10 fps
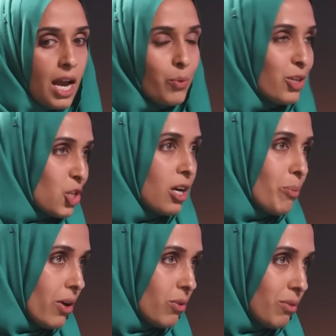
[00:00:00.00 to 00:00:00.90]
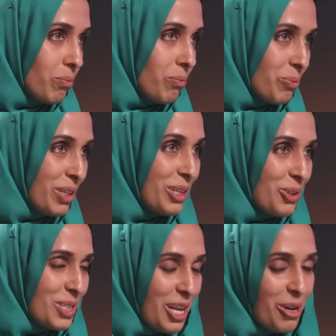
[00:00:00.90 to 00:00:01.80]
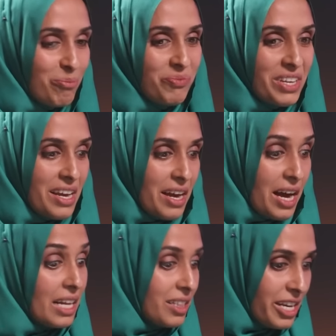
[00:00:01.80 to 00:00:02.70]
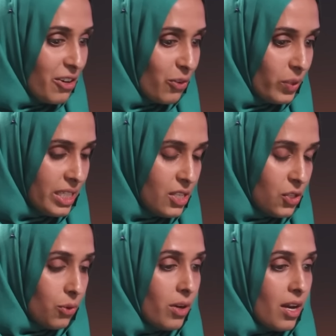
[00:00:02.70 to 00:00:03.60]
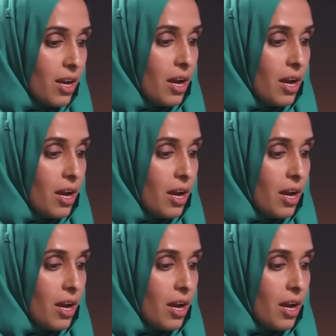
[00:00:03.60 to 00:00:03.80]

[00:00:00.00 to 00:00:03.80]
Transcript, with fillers: And we could talk about political Islam uh, later if we need to. Yeah.